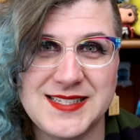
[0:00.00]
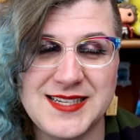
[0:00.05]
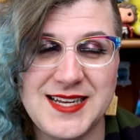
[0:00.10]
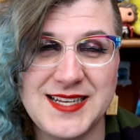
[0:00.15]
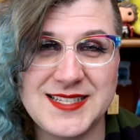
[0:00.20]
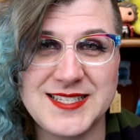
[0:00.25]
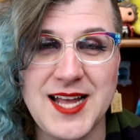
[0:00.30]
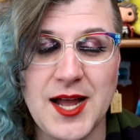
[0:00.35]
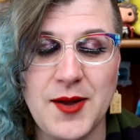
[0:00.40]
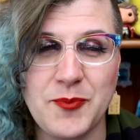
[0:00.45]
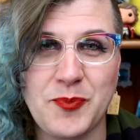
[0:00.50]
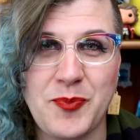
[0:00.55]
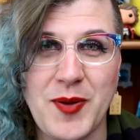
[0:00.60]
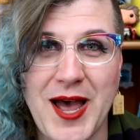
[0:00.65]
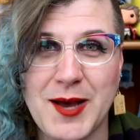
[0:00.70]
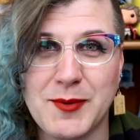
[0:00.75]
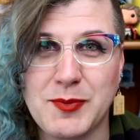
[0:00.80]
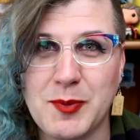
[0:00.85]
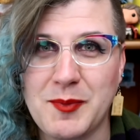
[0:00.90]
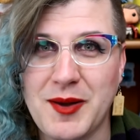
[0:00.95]
It's not
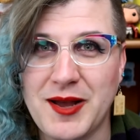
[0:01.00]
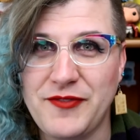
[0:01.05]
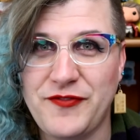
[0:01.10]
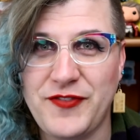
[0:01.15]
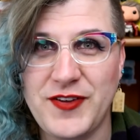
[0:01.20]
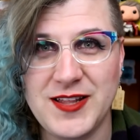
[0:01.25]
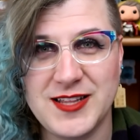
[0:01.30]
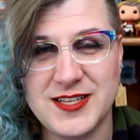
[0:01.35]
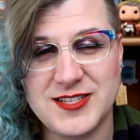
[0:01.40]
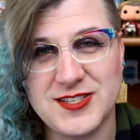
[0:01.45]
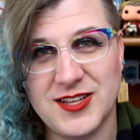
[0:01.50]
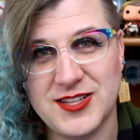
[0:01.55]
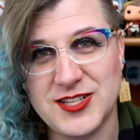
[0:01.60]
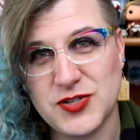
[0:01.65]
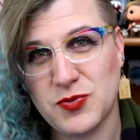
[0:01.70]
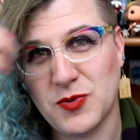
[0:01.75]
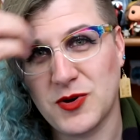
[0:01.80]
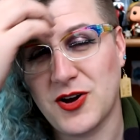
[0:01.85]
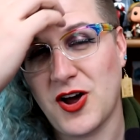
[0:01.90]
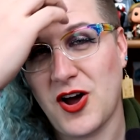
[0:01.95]
bad, but my feelings on
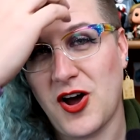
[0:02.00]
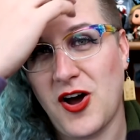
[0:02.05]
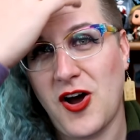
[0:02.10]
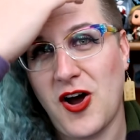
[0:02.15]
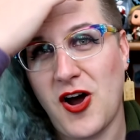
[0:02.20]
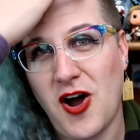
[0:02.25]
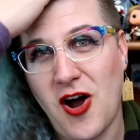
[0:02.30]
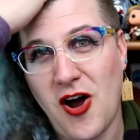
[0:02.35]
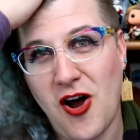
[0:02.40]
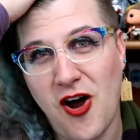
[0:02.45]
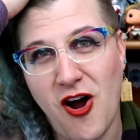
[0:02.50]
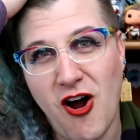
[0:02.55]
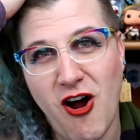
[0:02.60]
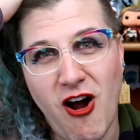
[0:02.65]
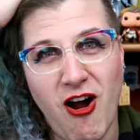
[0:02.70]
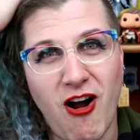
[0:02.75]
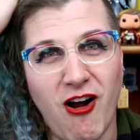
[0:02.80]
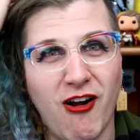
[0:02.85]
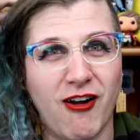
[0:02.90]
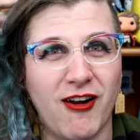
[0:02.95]
this one
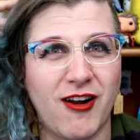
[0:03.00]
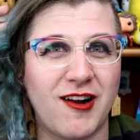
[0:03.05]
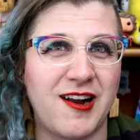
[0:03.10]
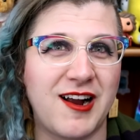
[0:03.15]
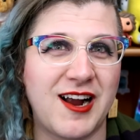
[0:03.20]
are